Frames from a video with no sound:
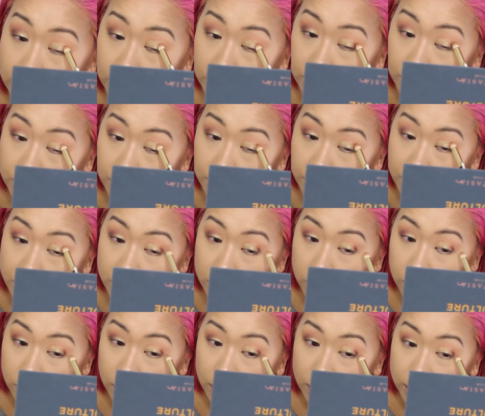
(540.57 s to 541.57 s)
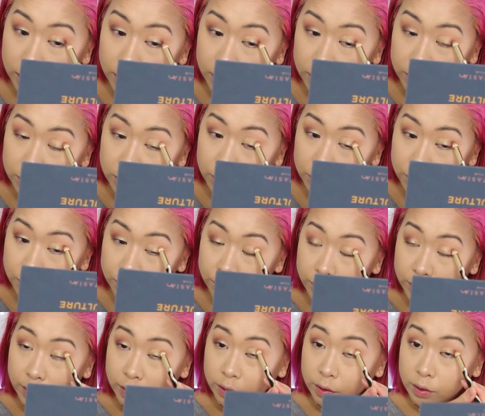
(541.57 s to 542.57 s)
took me a while to
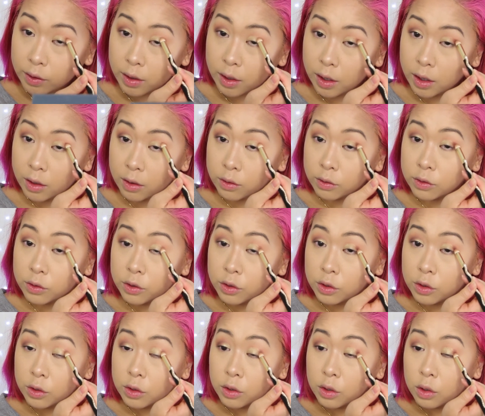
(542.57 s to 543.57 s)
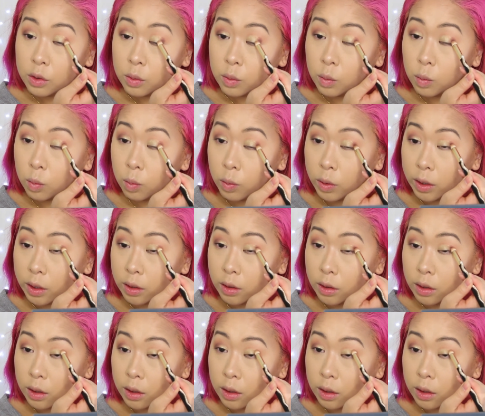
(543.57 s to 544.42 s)
figure out where